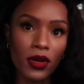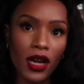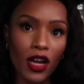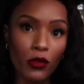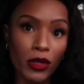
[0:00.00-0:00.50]
were
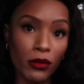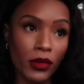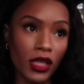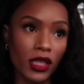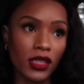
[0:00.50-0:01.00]
helping
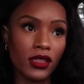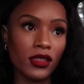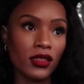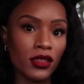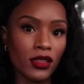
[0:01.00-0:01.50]
me
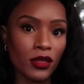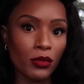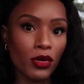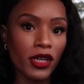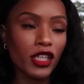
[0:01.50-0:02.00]

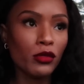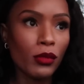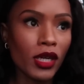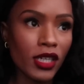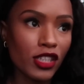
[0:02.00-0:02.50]
pretty
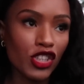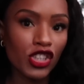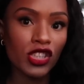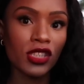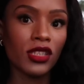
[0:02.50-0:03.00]

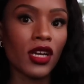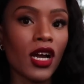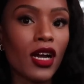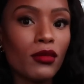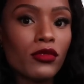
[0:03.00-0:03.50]
much
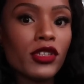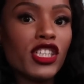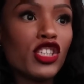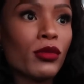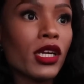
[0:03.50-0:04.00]
um,
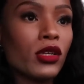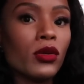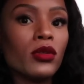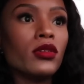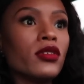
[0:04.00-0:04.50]
reach my
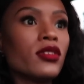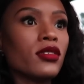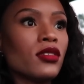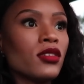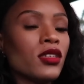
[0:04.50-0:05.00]
goals.